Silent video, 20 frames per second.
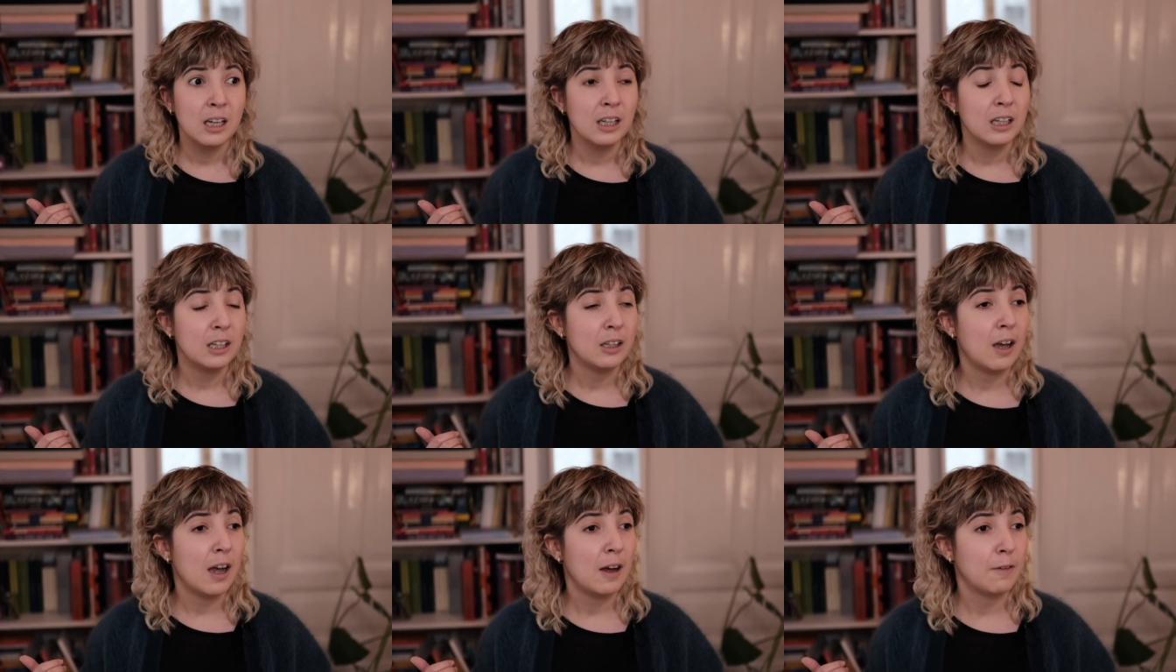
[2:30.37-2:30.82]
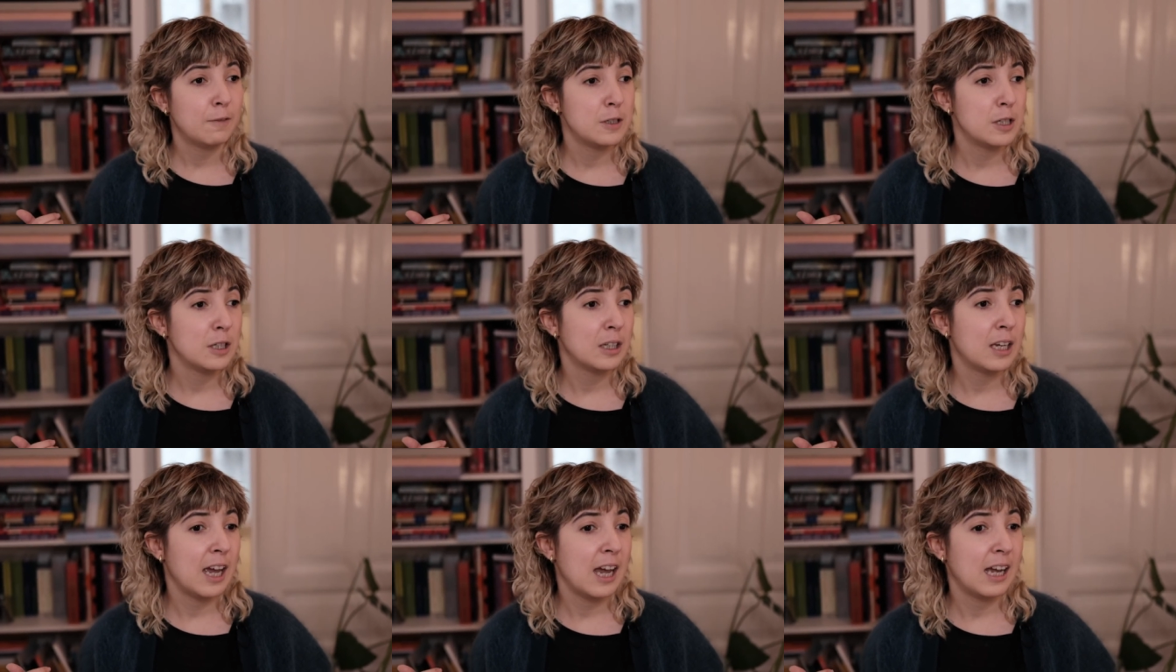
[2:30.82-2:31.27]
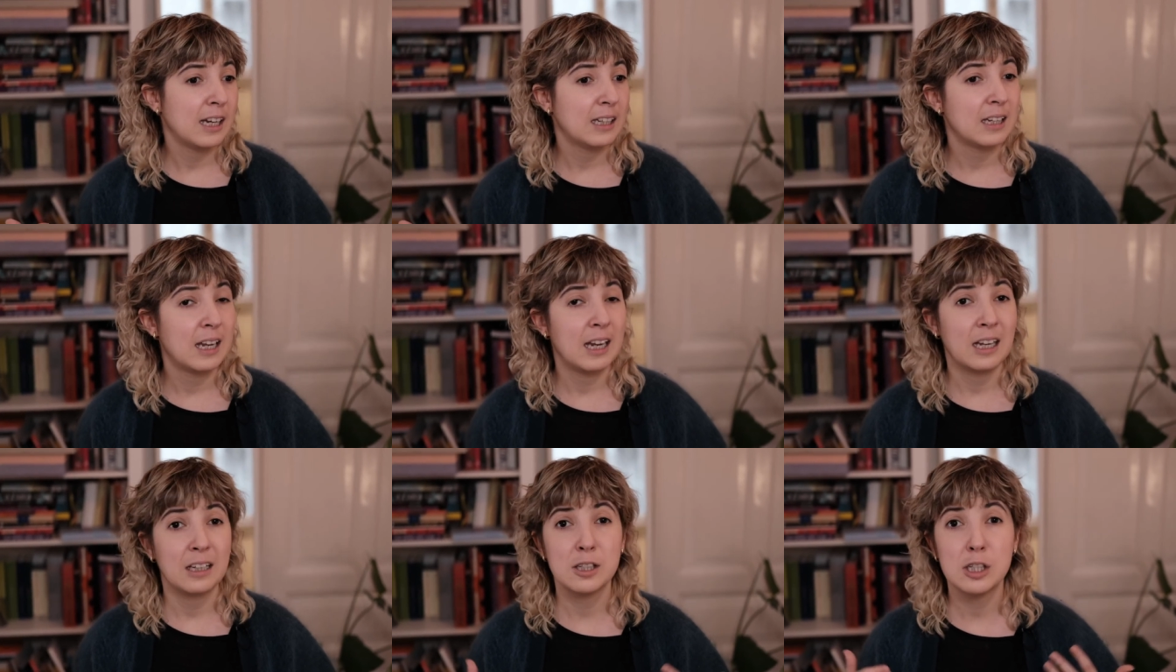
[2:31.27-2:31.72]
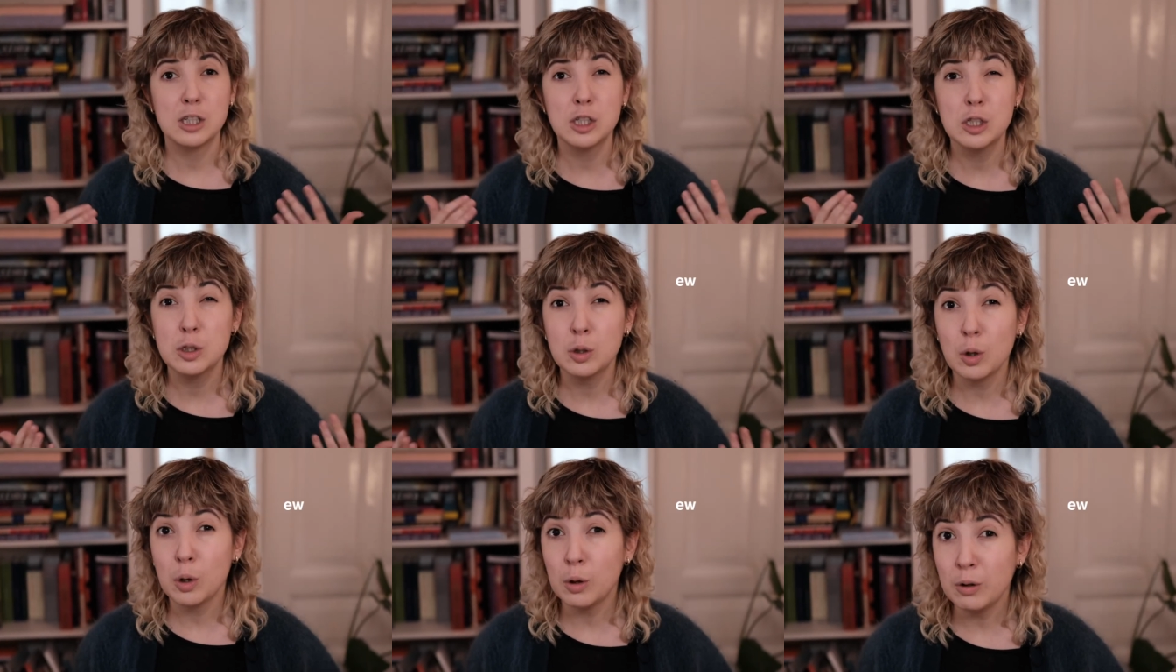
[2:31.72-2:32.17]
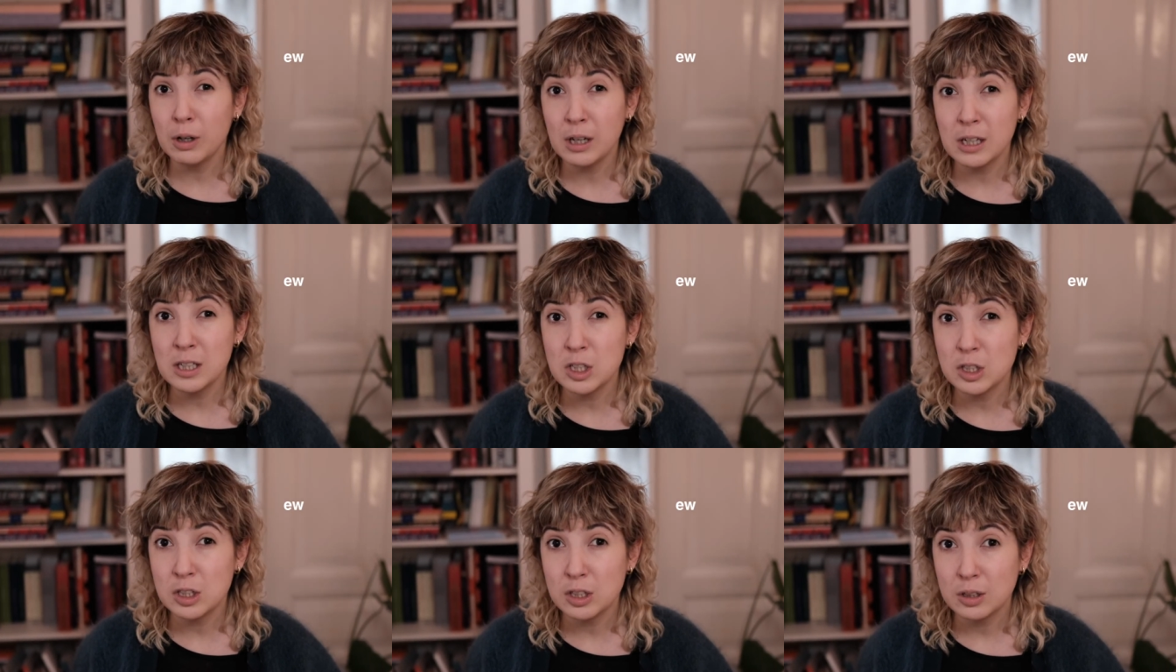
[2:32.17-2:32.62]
you have to get like storage,